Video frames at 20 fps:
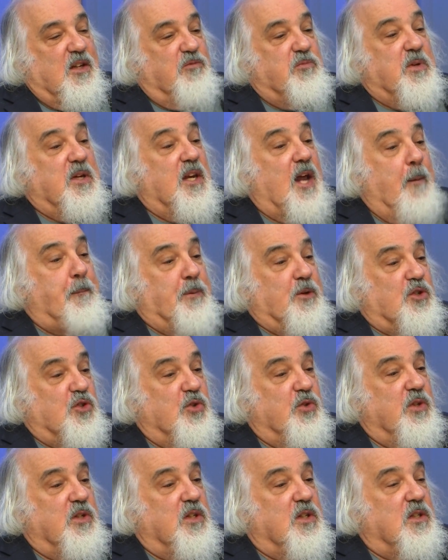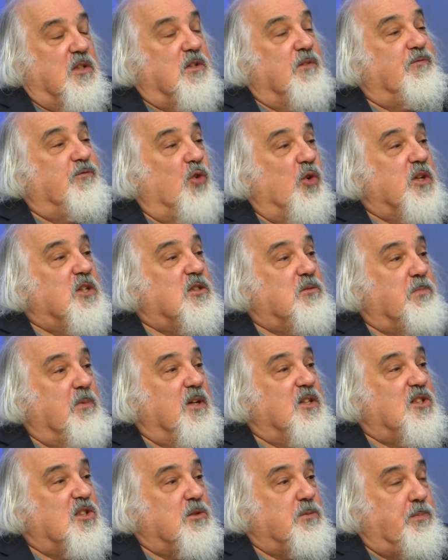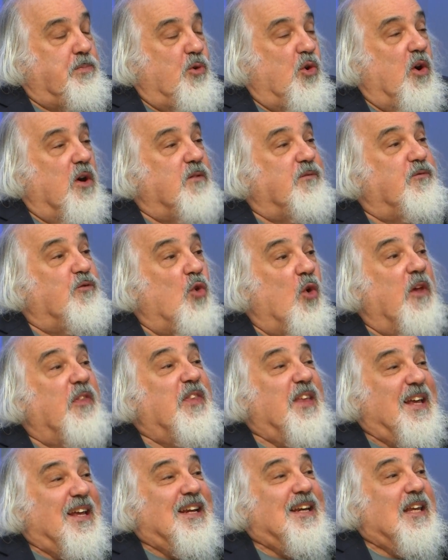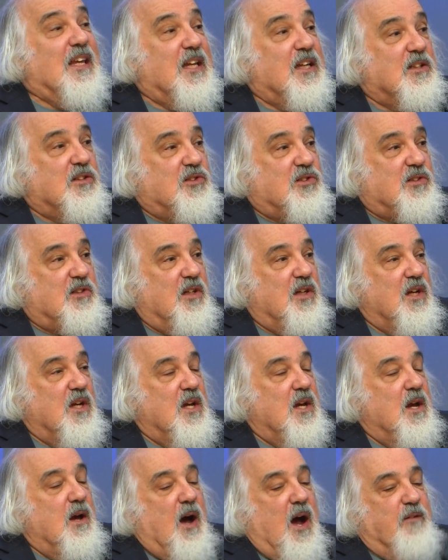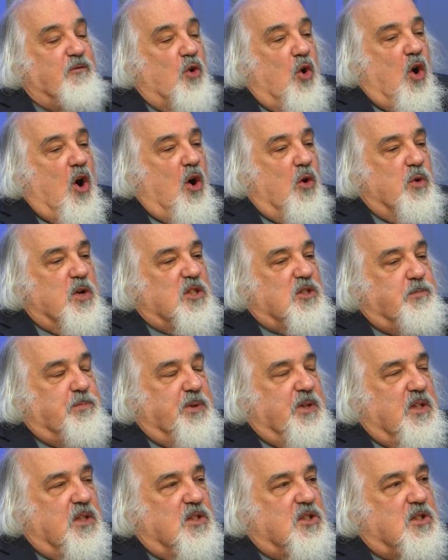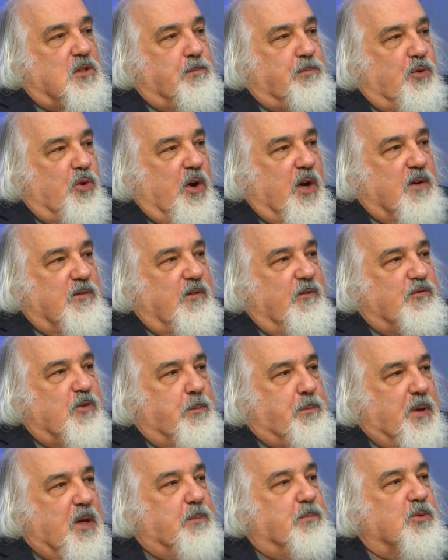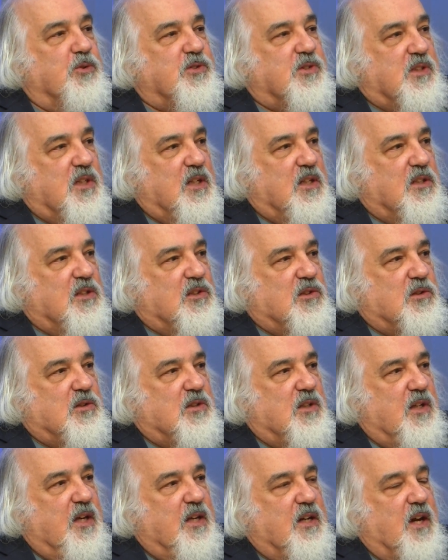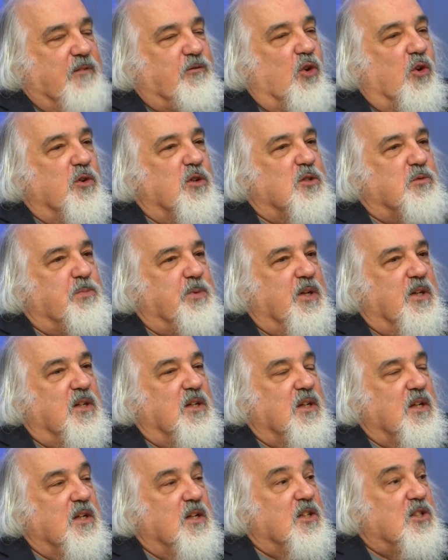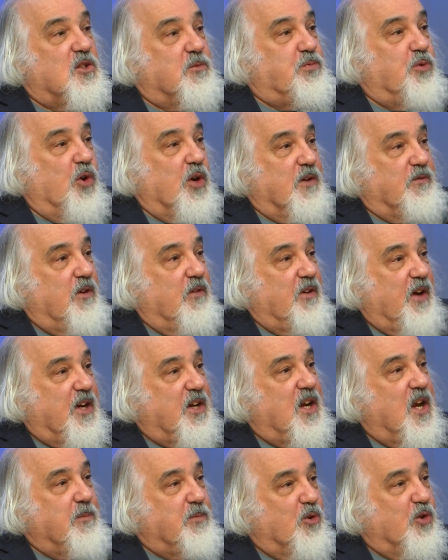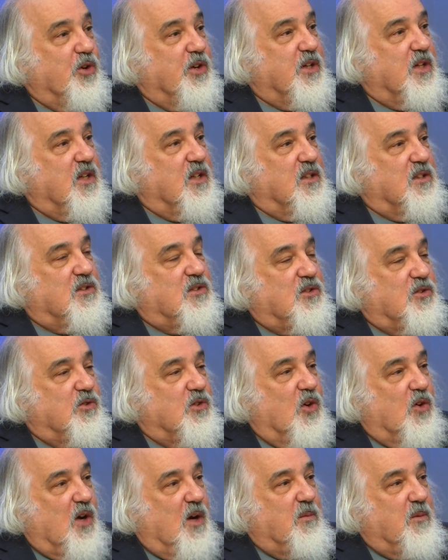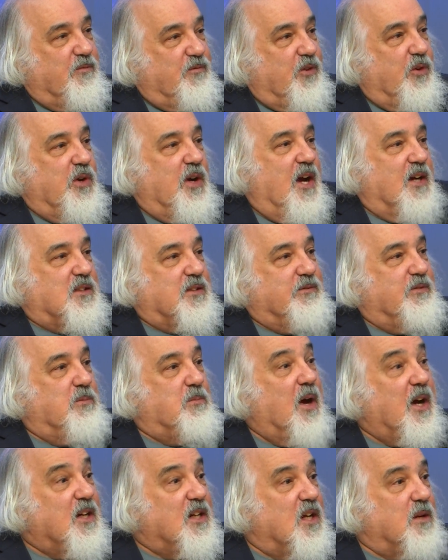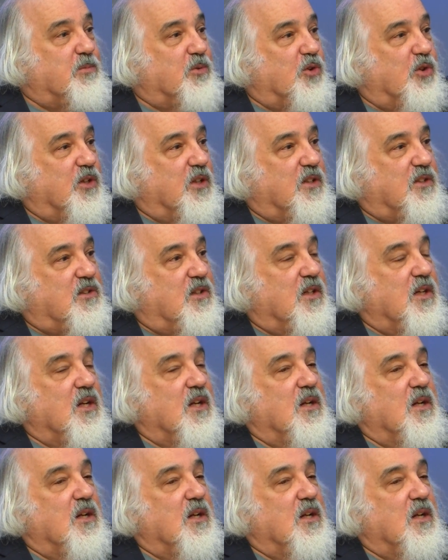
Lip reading: give me an opportunity to voice my support for their needs. I've always been supportive of the people's needs, and I've always been supportive of our neighborhood needs. I'm very active in my neighborhood,